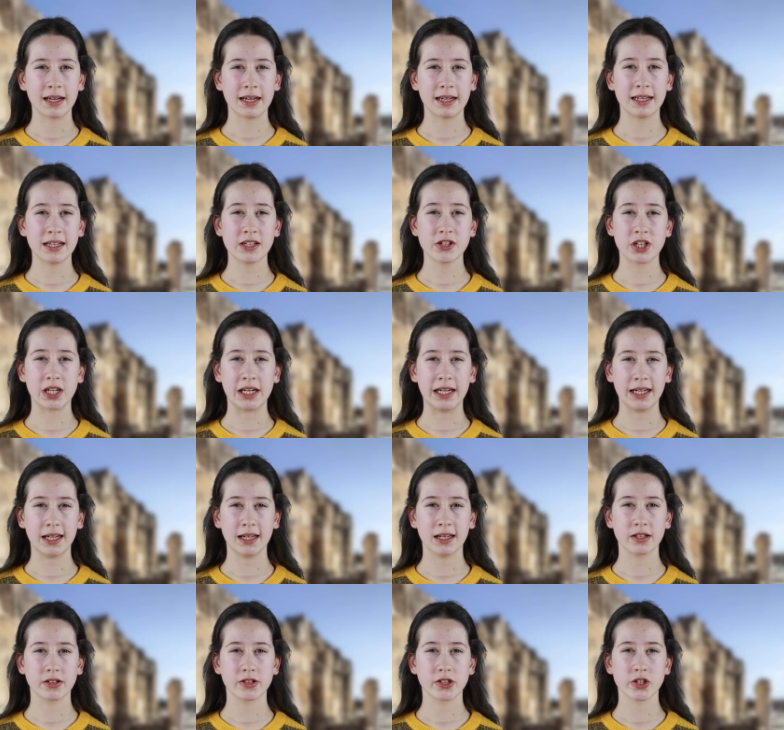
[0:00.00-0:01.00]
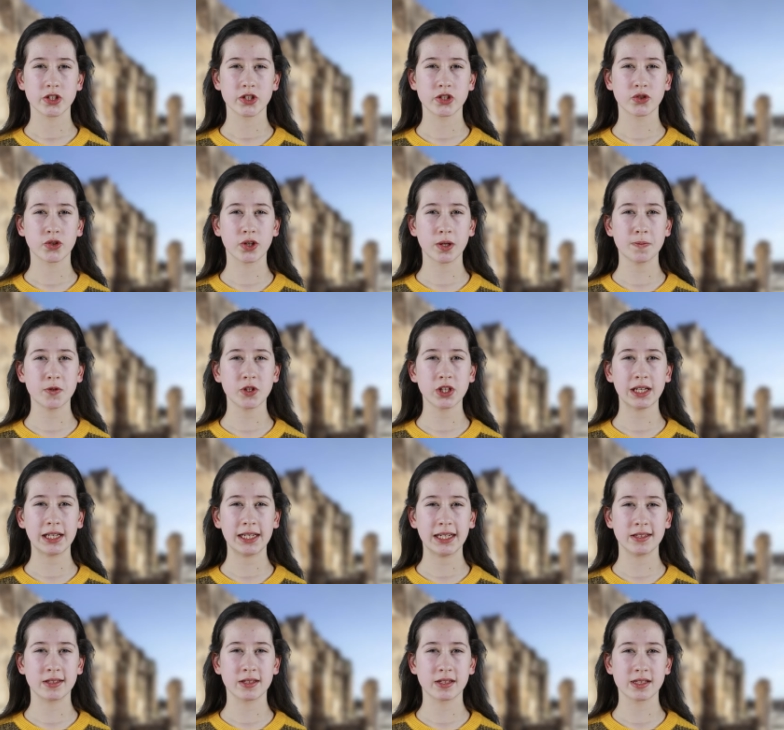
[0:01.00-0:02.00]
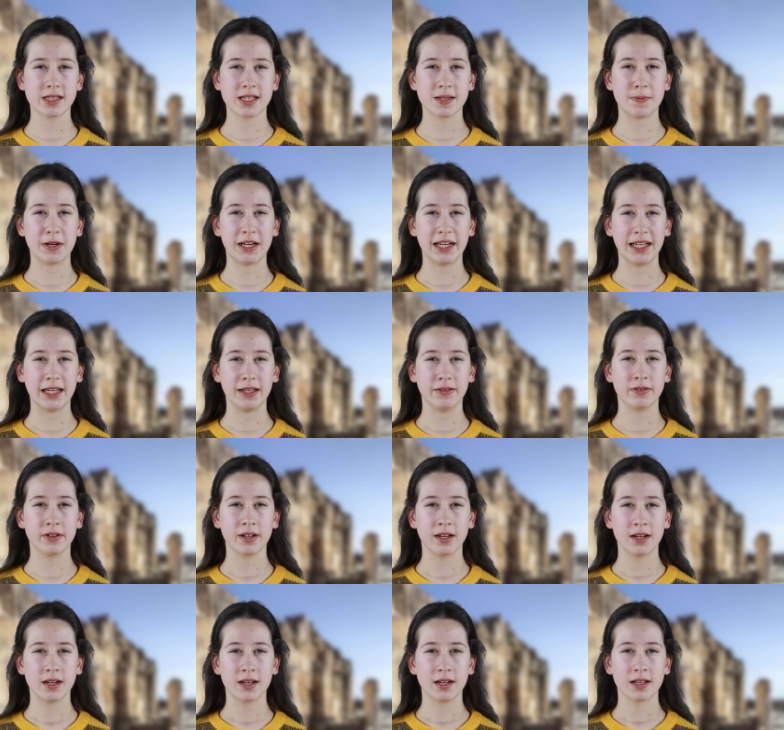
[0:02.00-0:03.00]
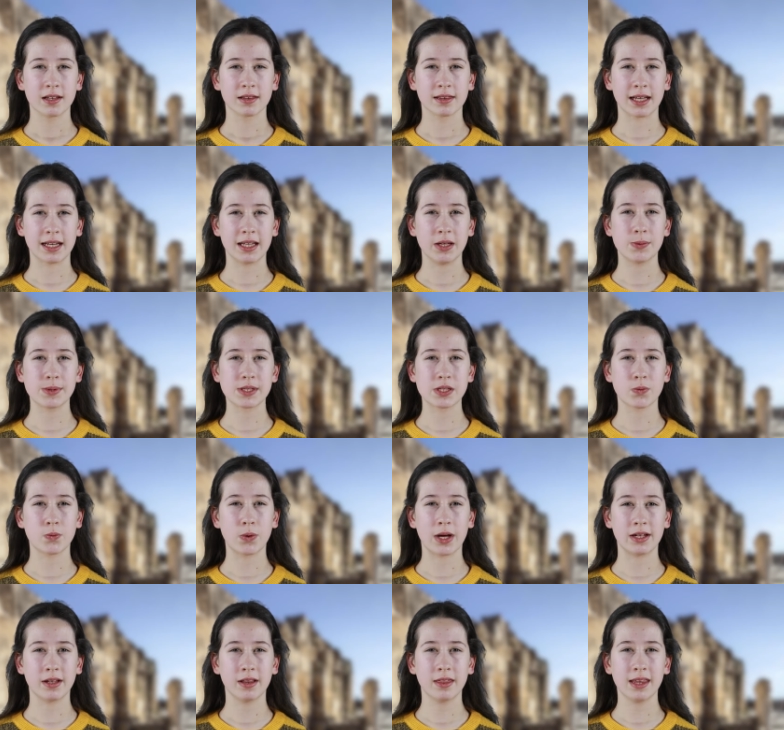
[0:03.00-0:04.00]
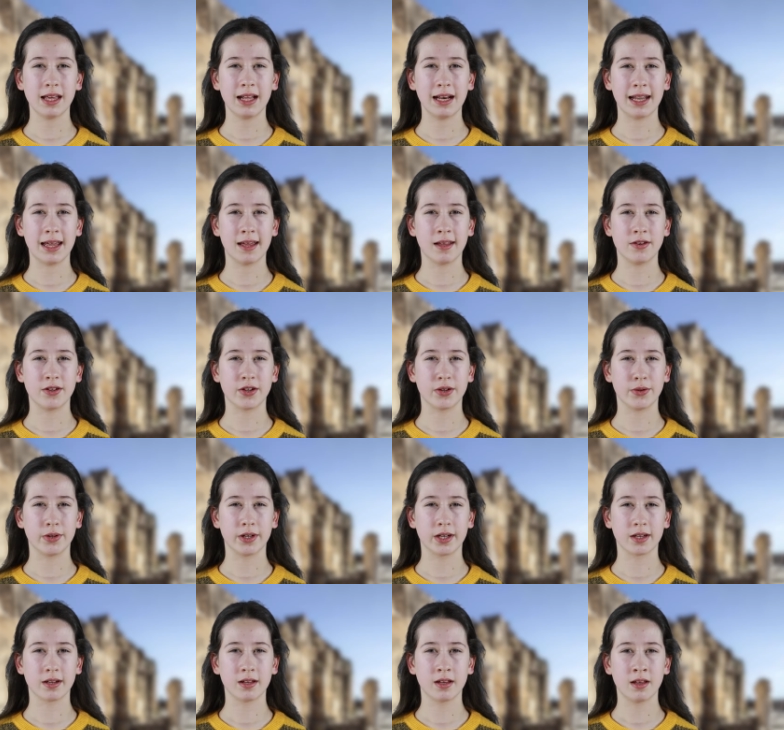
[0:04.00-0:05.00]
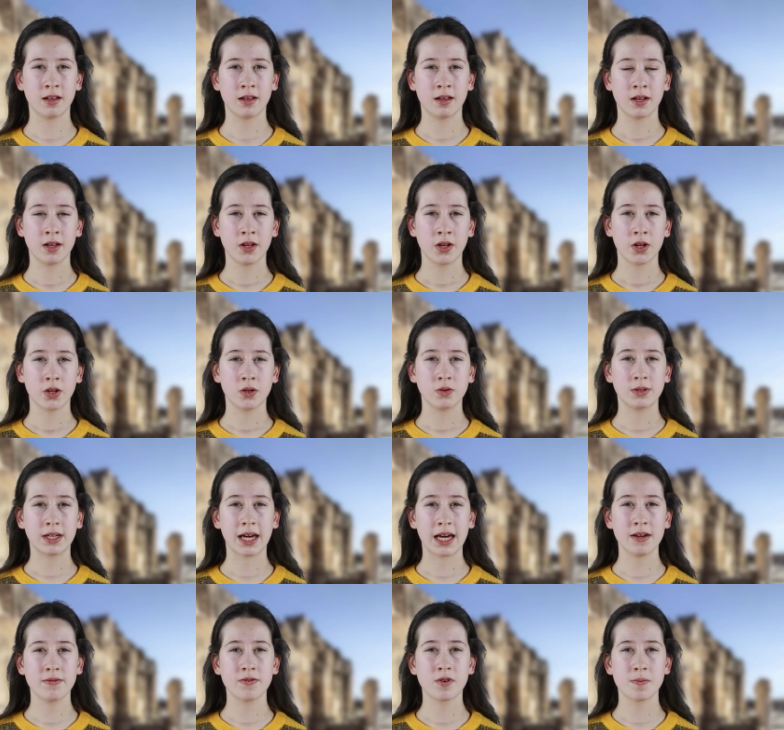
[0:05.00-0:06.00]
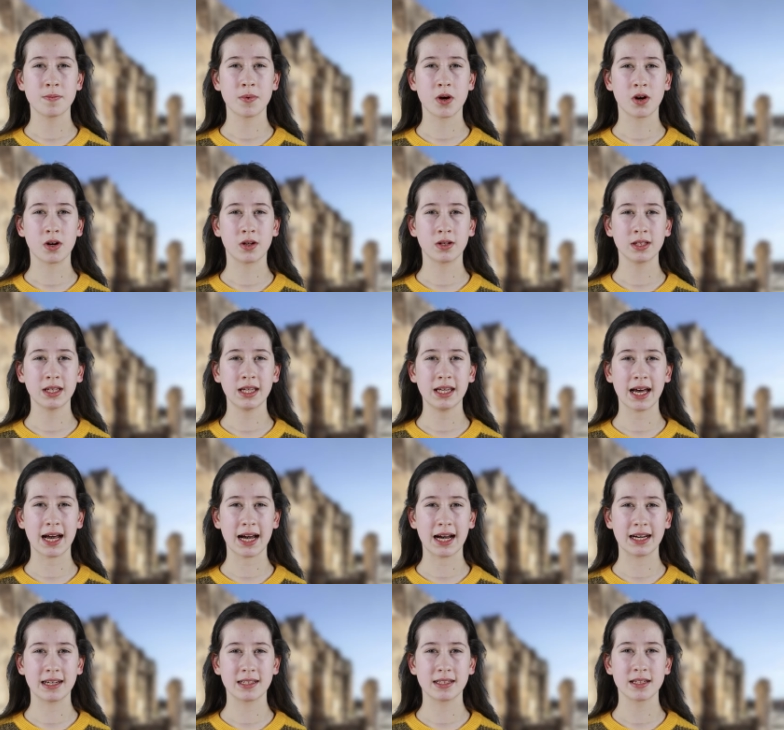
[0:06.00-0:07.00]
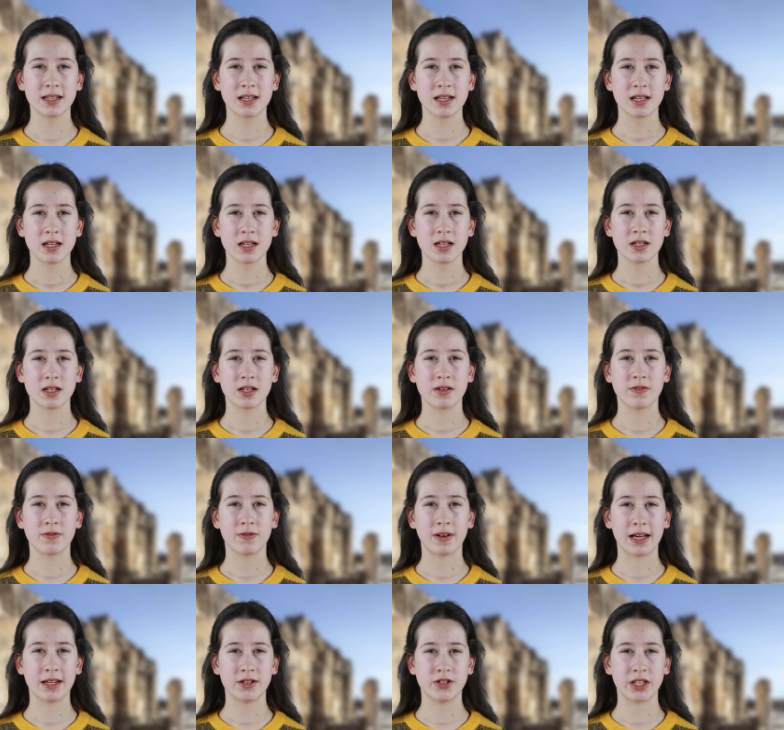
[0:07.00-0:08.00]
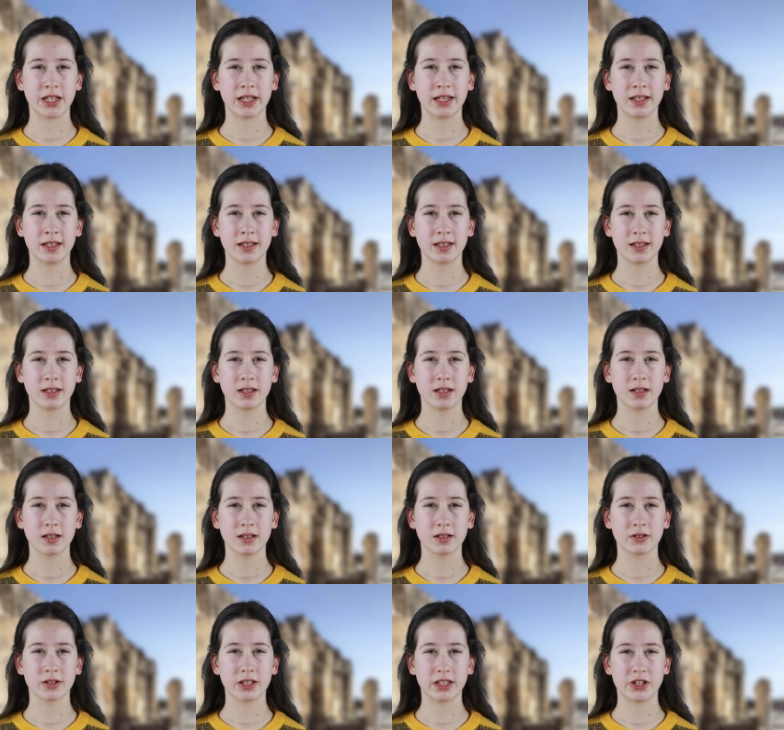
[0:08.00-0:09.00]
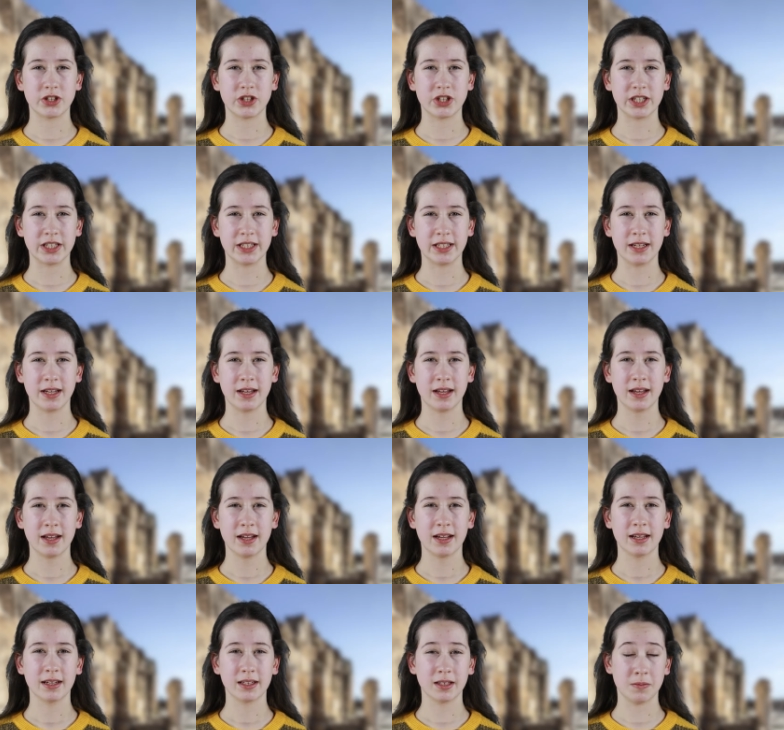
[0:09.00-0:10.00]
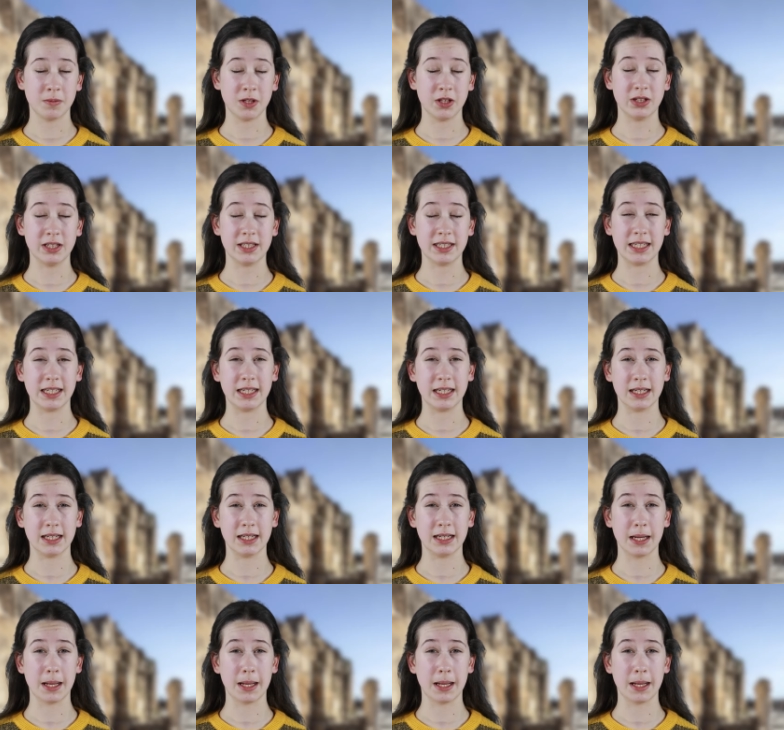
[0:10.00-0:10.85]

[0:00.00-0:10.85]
Initially, scripture leads us to believe that he was a wealthy landowner who gave up all he had to the fledgling Christian community.